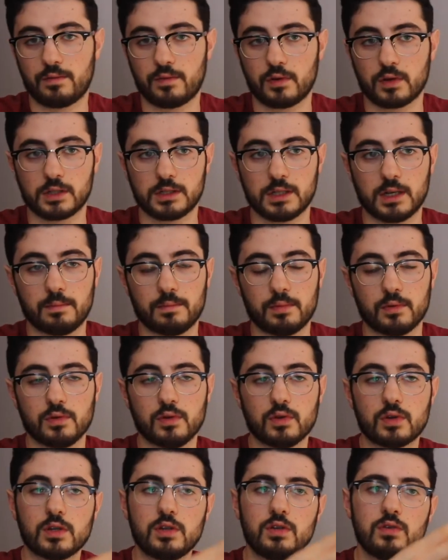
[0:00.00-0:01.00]
for example,
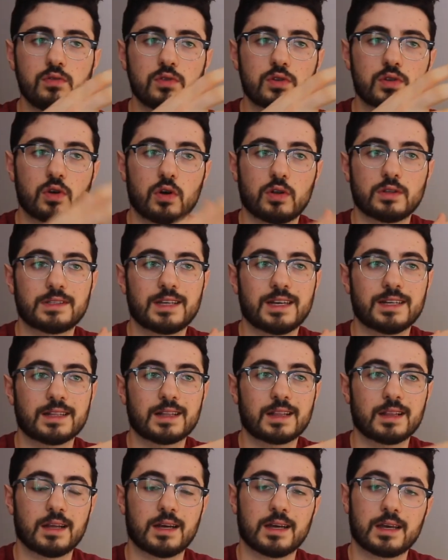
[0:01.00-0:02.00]
you can use
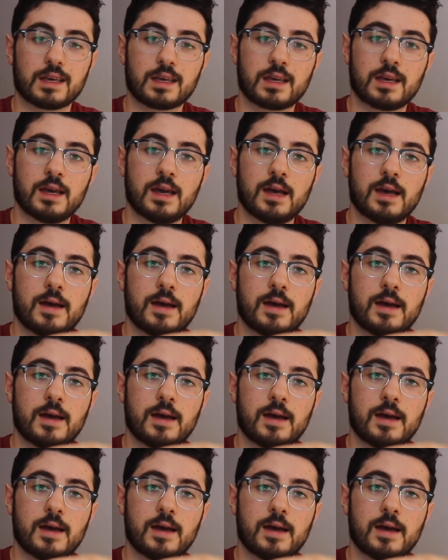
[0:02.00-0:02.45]
content like